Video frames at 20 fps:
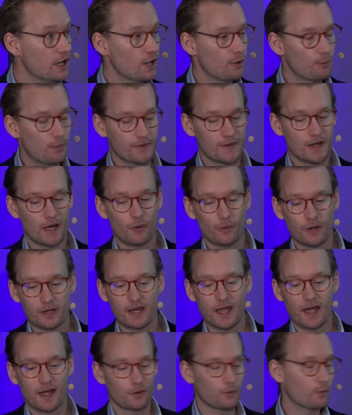But now we
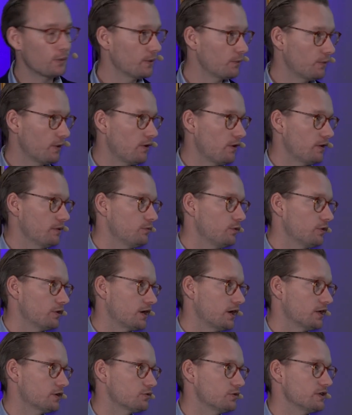can when we are in more
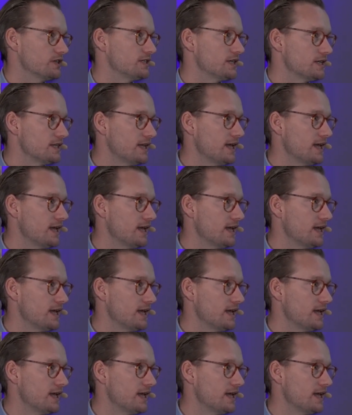countries, and